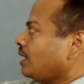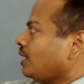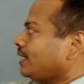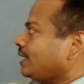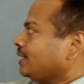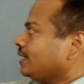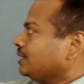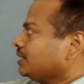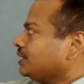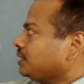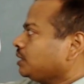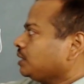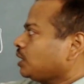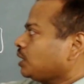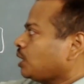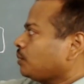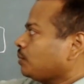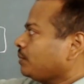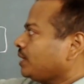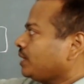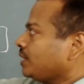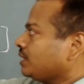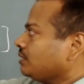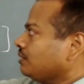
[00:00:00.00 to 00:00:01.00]
and in the
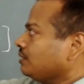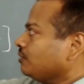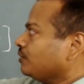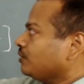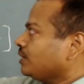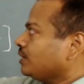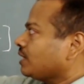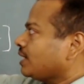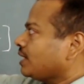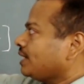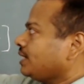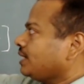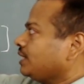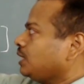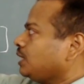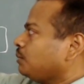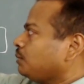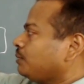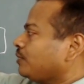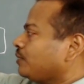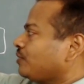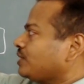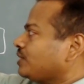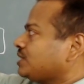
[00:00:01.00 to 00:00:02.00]
denominator we are writing
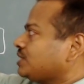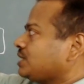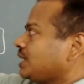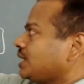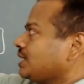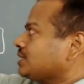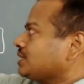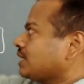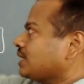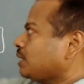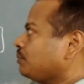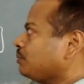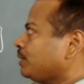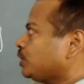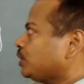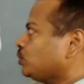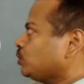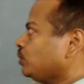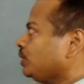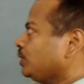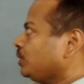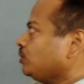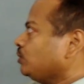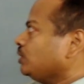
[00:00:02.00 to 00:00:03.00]
e power j psi by
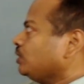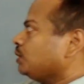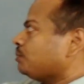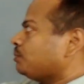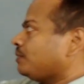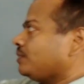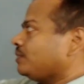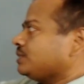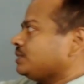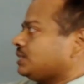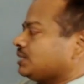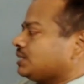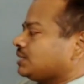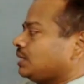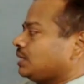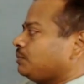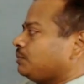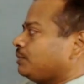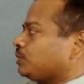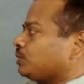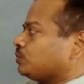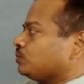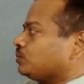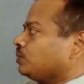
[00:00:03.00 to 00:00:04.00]
2 into e power j
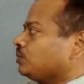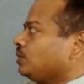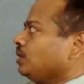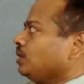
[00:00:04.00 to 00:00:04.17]
psi by 2.